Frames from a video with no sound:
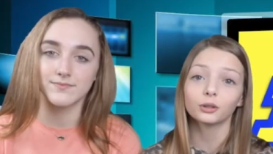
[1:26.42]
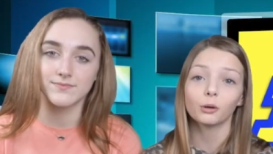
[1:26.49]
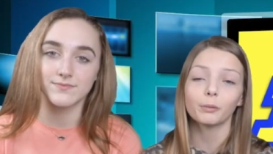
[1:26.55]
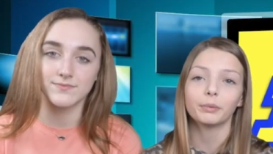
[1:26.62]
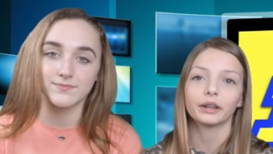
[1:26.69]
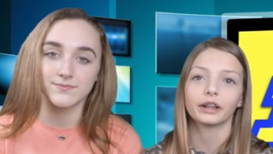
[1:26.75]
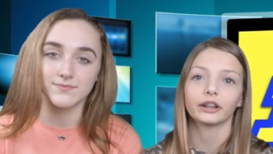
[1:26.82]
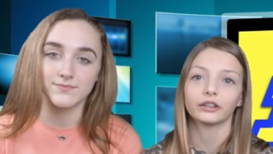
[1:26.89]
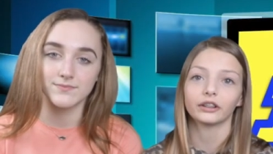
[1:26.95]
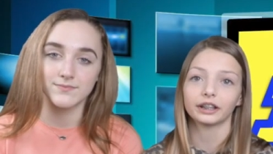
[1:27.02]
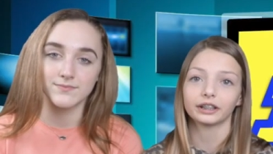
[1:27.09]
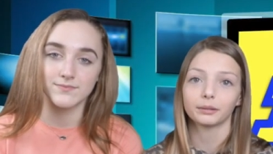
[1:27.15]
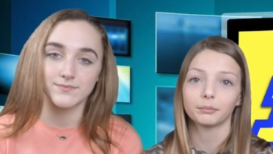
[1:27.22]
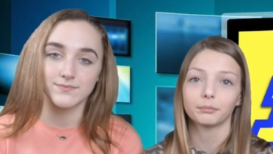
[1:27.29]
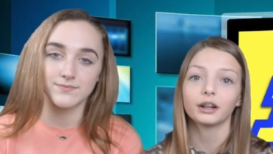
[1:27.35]
Speaker 1: will be
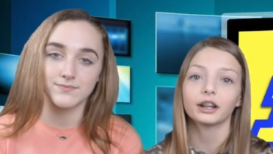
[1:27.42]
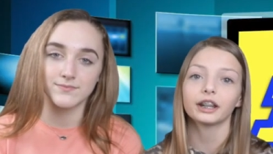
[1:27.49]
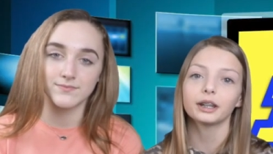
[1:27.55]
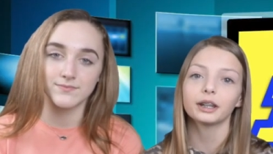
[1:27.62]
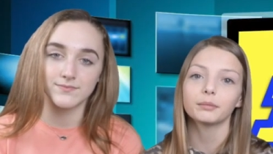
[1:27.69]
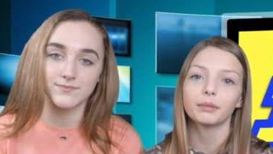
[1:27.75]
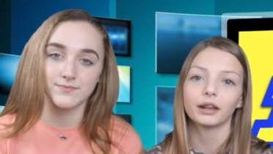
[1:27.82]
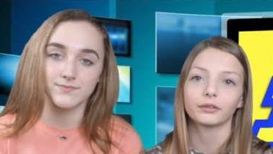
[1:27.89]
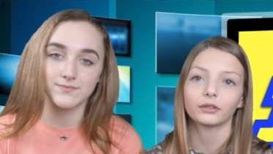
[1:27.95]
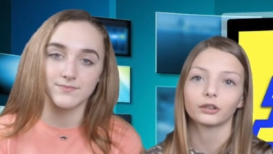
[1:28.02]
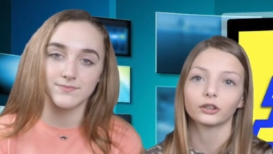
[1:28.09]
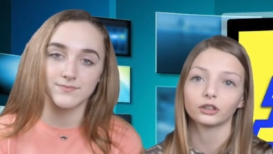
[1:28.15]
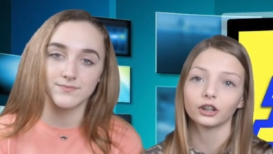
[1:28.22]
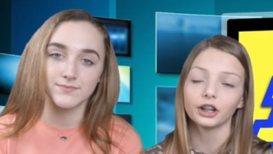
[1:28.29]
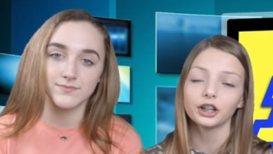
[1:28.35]
collecting money to pay for
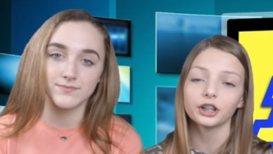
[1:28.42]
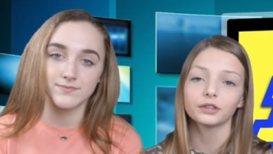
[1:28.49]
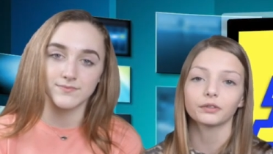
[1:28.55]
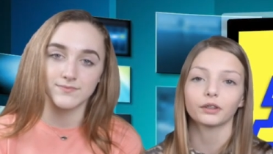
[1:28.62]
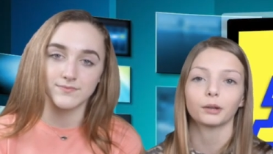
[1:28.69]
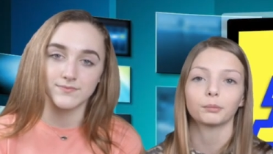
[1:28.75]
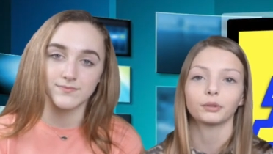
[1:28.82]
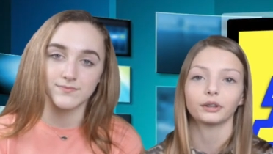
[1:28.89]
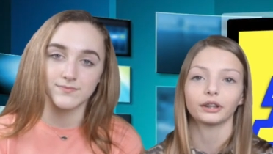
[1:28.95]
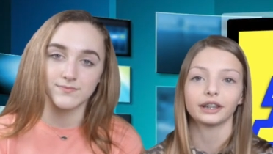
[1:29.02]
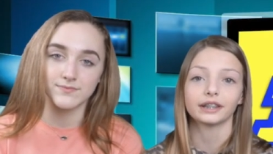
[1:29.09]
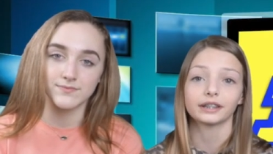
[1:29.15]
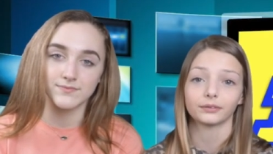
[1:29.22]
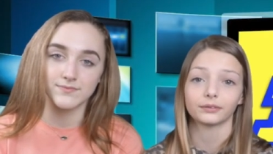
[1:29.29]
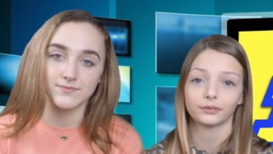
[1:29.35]
lunch for our
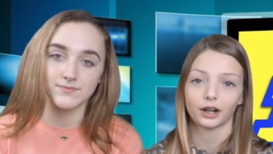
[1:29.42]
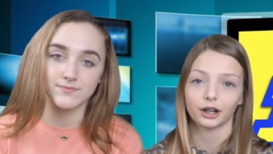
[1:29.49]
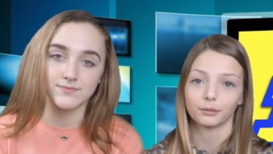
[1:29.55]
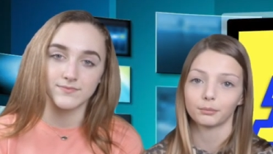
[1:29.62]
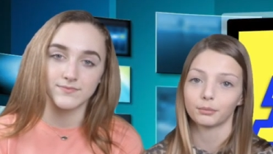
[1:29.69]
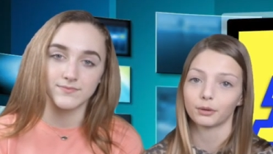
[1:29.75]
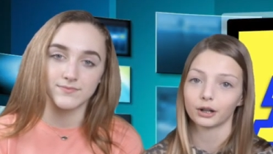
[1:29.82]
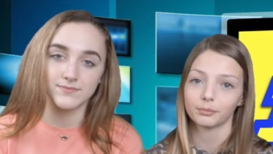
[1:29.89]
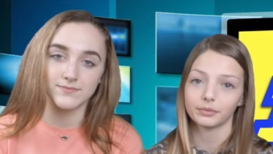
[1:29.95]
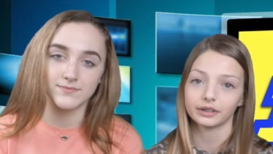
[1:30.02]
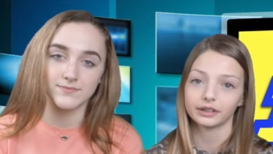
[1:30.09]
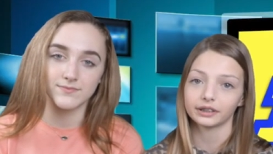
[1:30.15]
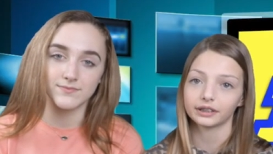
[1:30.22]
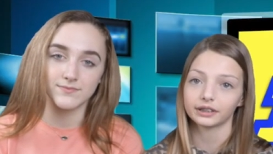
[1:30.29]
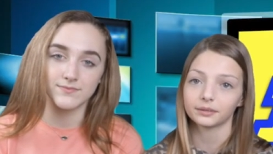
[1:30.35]
police and fire
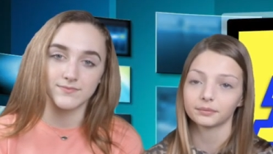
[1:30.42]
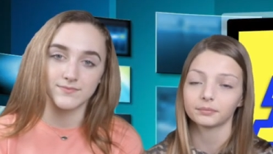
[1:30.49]
departments.